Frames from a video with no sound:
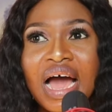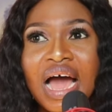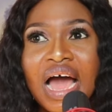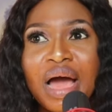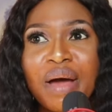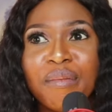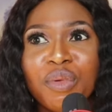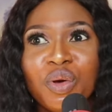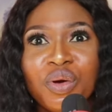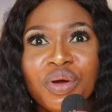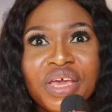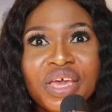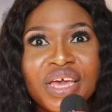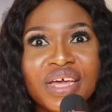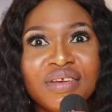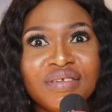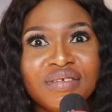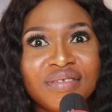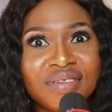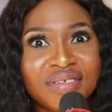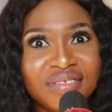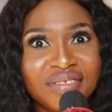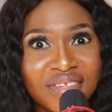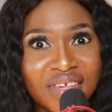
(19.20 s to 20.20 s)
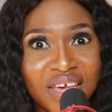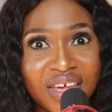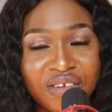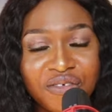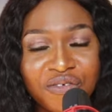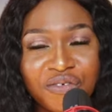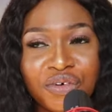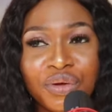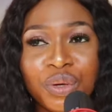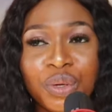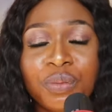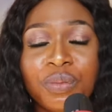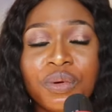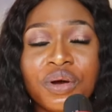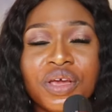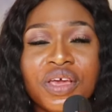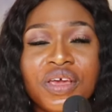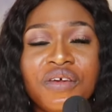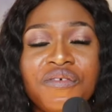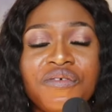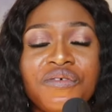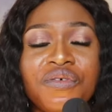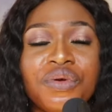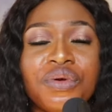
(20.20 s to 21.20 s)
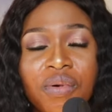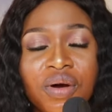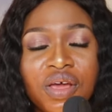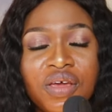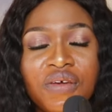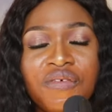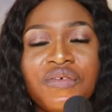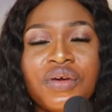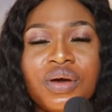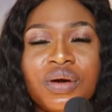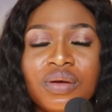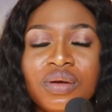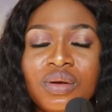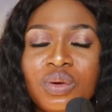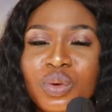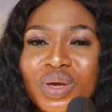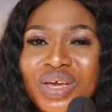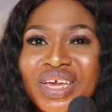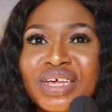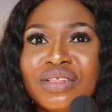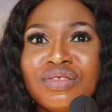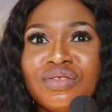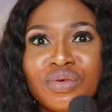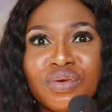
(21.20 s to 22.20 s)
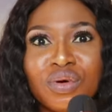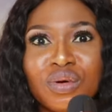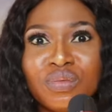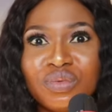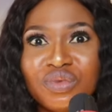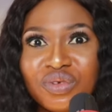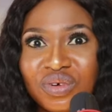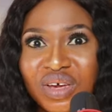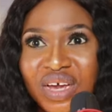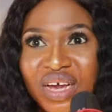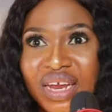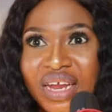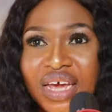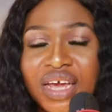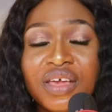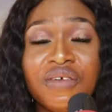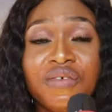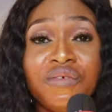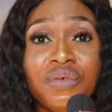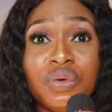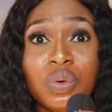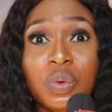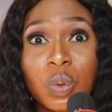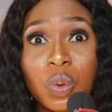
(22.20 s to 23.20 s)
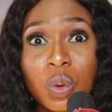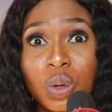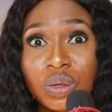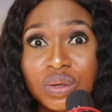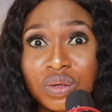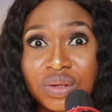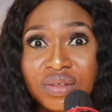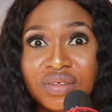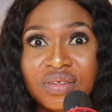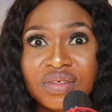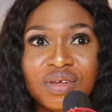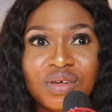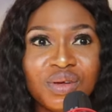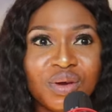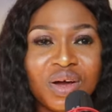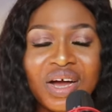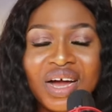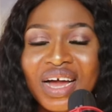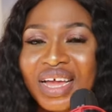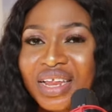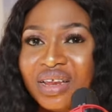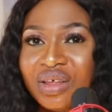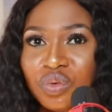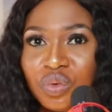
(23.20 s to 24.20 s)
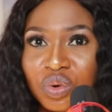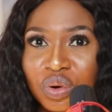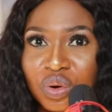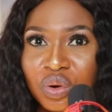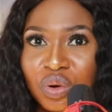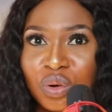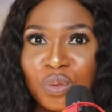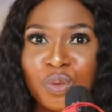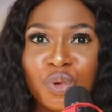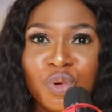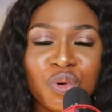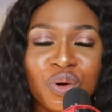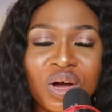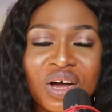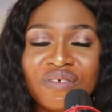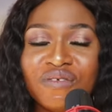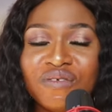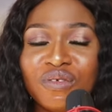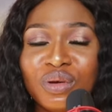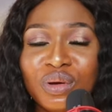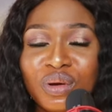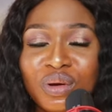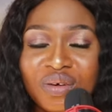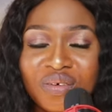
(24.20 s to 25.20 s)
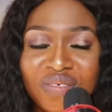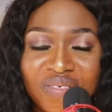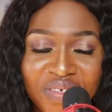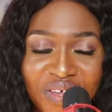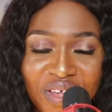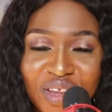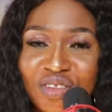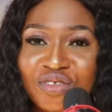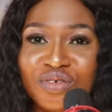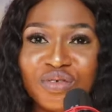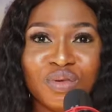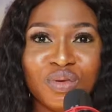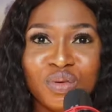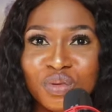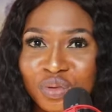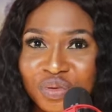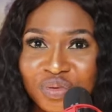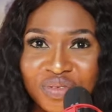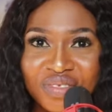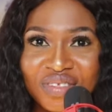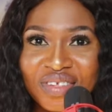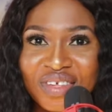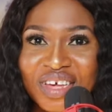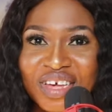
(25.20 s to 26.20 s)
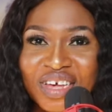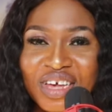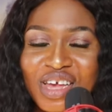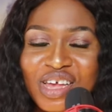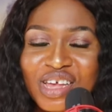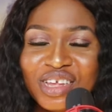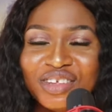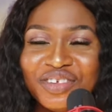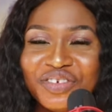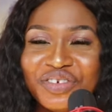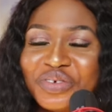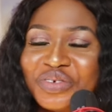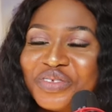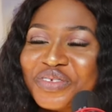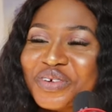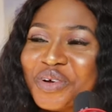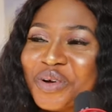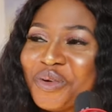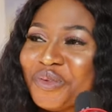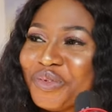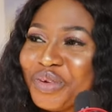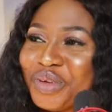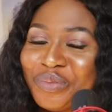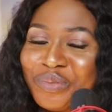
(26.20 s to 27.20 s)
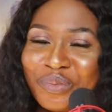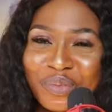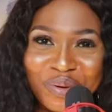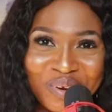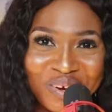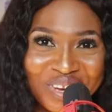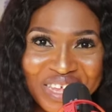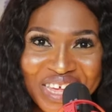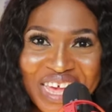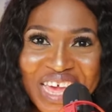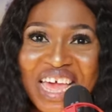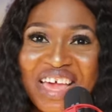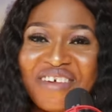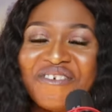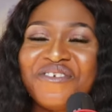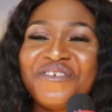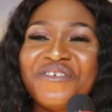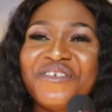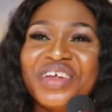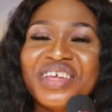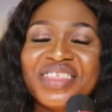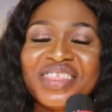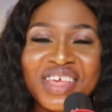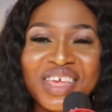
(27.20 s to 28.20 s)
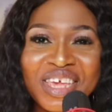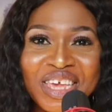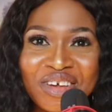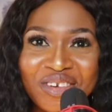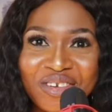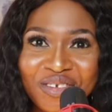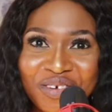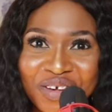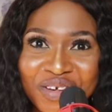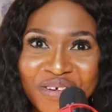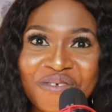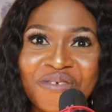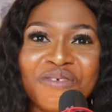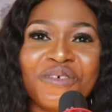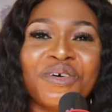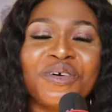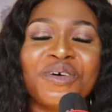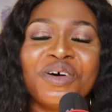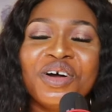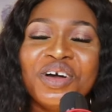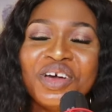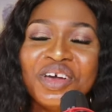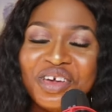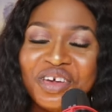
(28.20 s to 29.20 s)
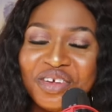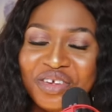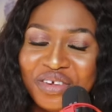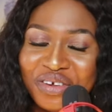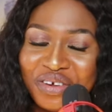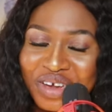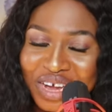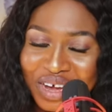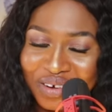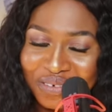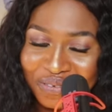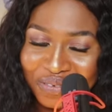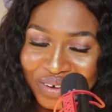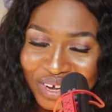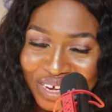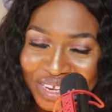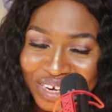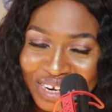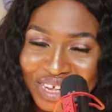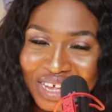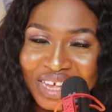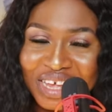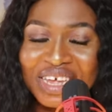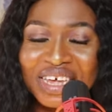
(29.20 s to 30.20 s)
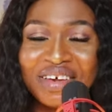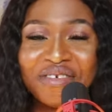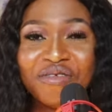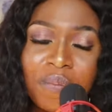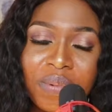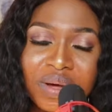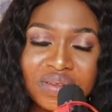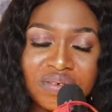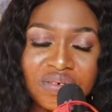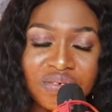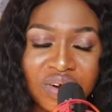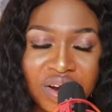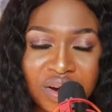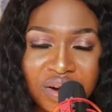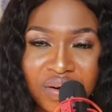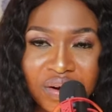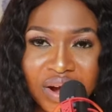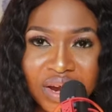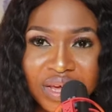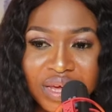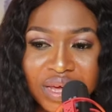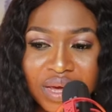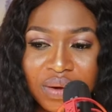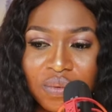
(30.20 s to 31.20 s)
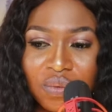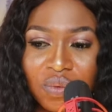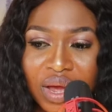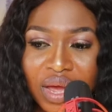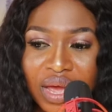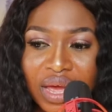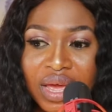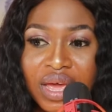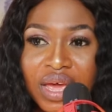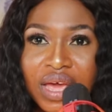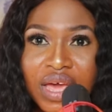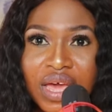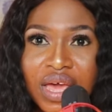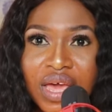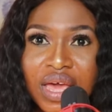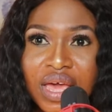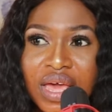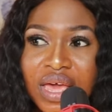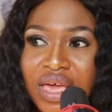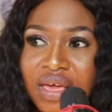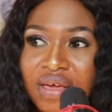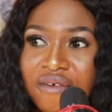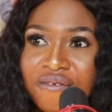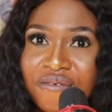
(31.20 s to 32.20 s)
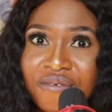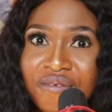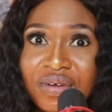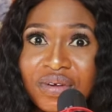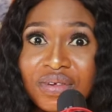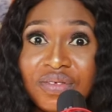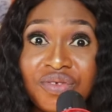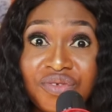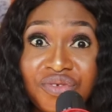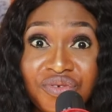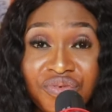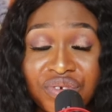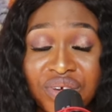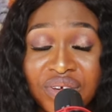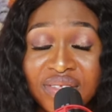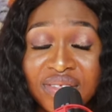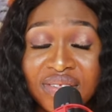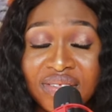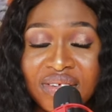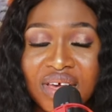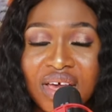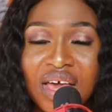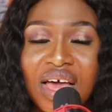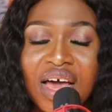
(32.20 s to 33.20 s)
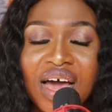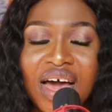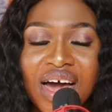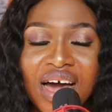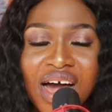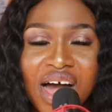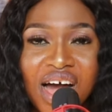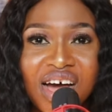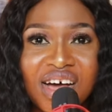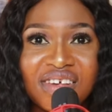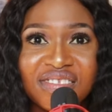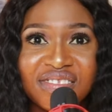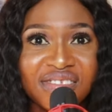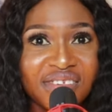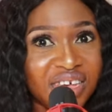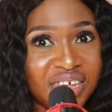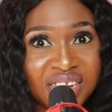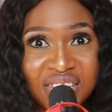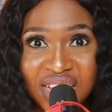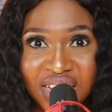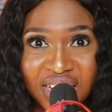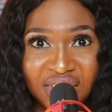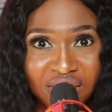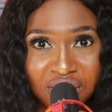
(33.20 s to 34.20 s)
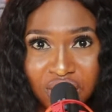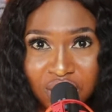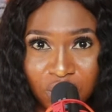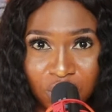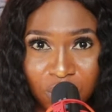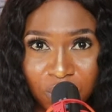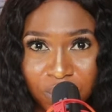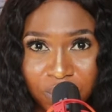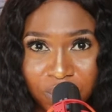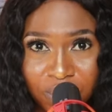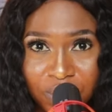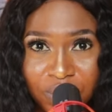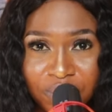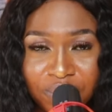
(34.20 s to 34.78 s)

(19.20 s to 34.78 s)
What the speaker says: I'm not here to decide for you, but if you're looking to come to Ghana, if you want, you're highly welcome. You have nothing to lose. Just come with money. Everything you're looking for, you can find here. Part of Accra here where every street has a nightclub.